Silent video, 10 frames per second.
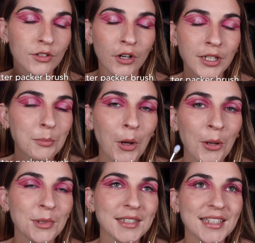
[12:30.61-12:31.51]
Sonic
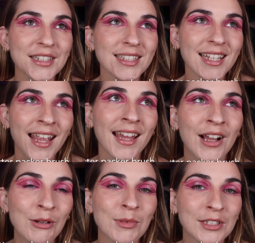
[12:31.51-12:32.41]
Bomb because I just can't
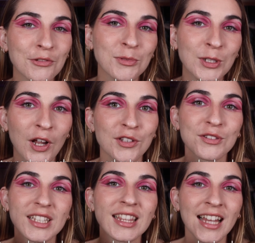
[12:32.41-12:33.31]
help myself but not
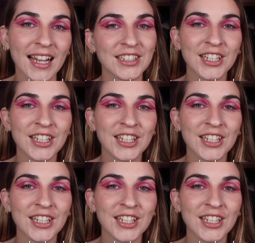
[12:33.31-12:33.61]
use the lash